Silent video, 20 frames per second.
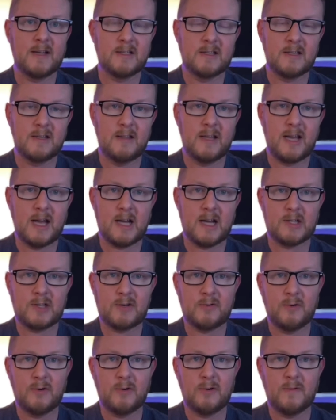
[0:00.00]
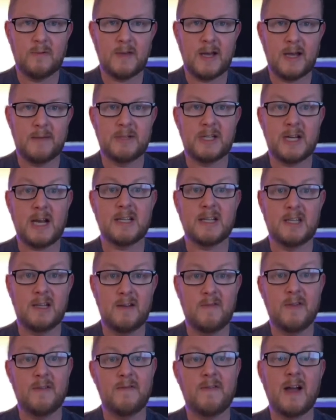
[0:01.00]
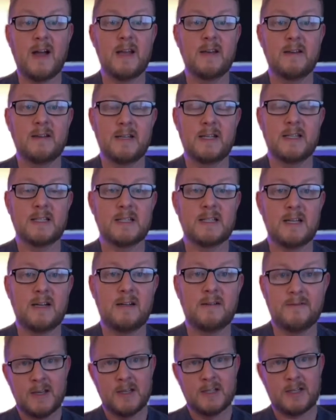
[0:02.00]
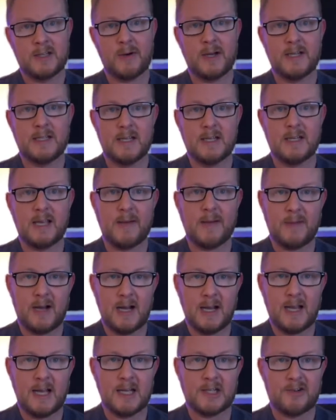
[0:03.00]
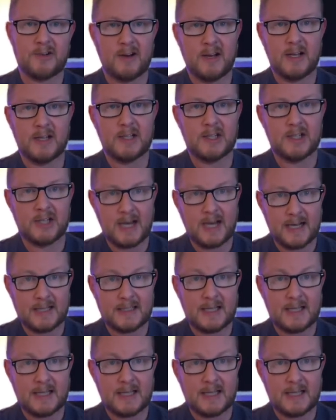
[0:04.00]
to the actual um, chassis of the van itself. So I did get my electrics checked